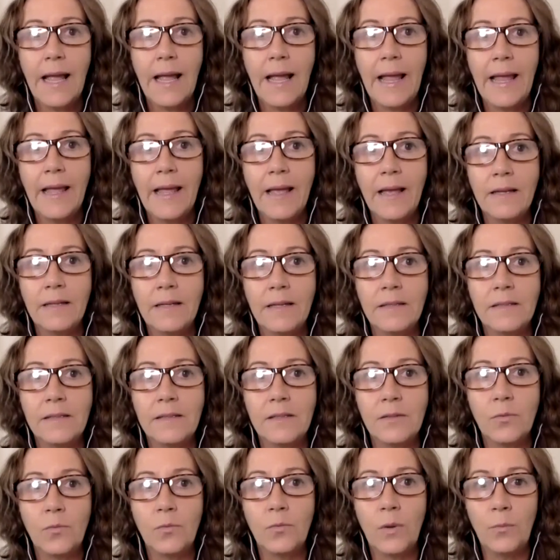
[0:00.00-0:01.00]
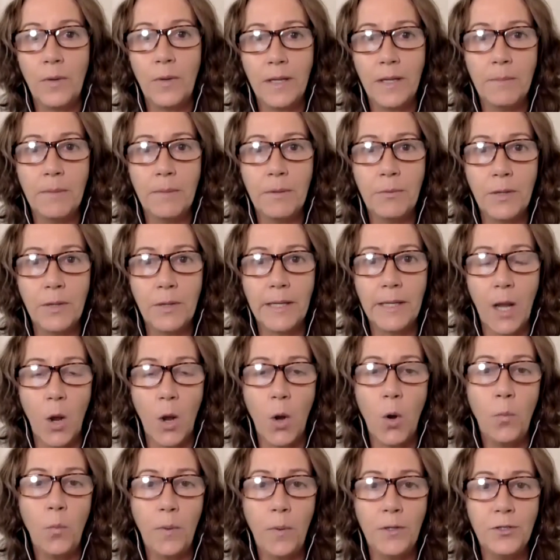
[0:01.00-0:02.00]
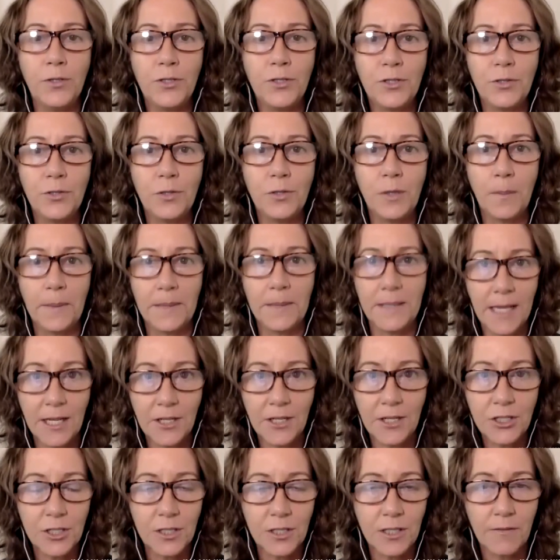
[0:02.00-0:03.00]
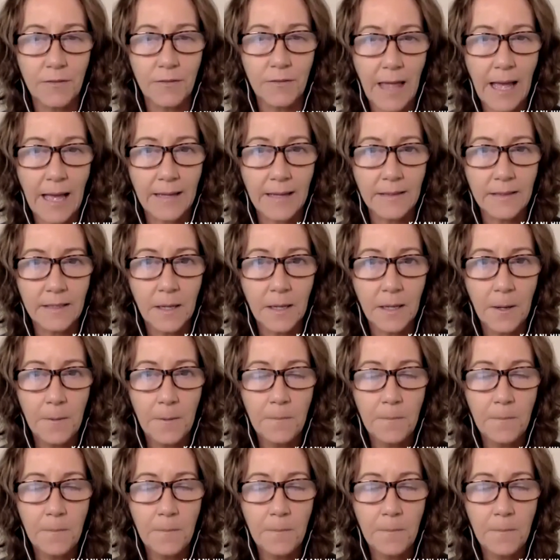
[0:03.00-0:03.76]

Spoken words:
And when we can be really open to the potential of that